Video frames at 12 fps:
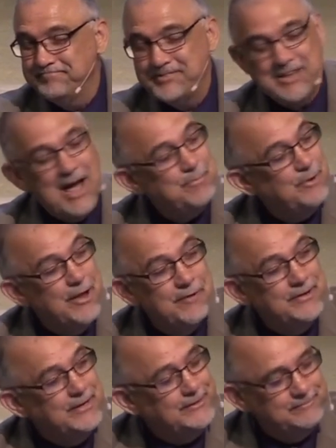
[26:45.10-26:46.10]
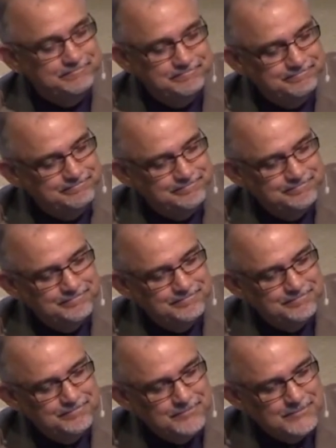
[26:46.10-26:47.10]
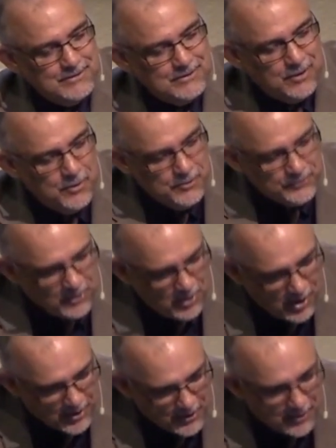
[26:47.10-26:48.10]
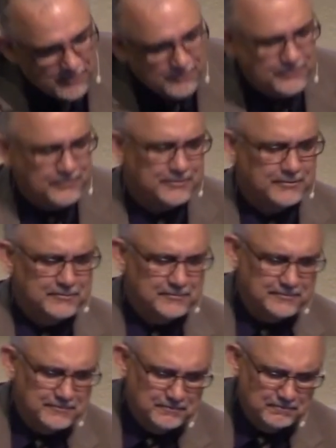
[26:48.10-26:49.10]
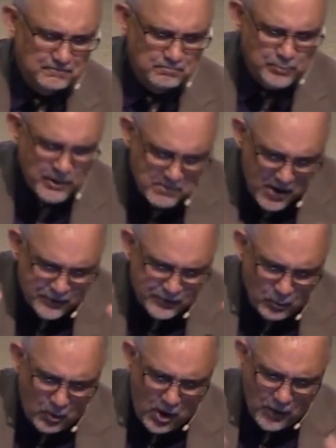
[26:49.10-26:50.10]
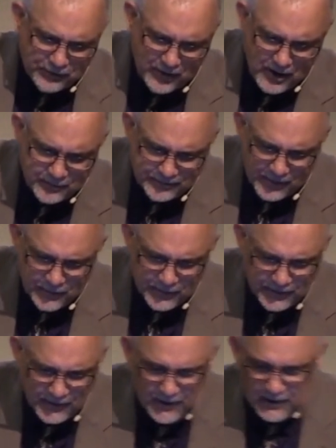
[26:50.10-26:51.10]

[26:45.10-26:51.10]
Stop loving. Close your heart off. Put emotional walls up so that